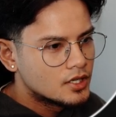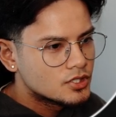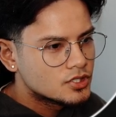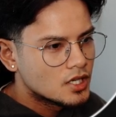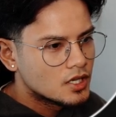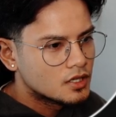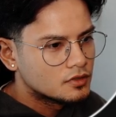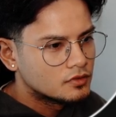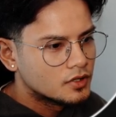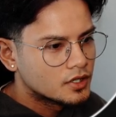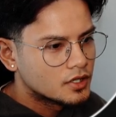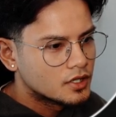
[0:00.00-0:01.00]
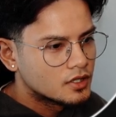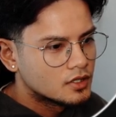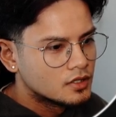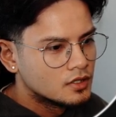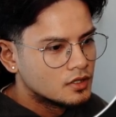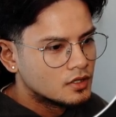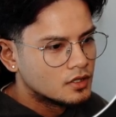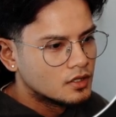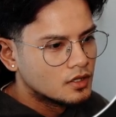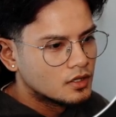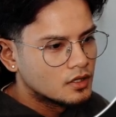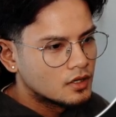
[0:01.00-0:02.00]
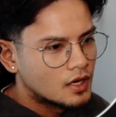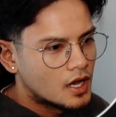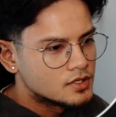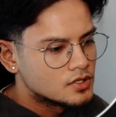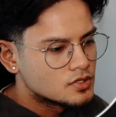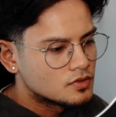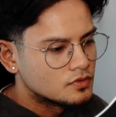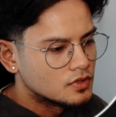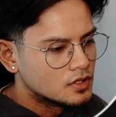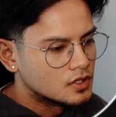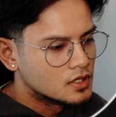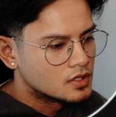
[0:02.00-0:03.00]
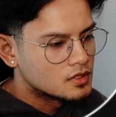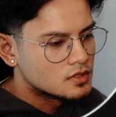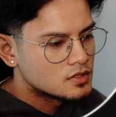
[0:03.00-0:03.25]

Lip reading: a shake and flicker as it's revealing.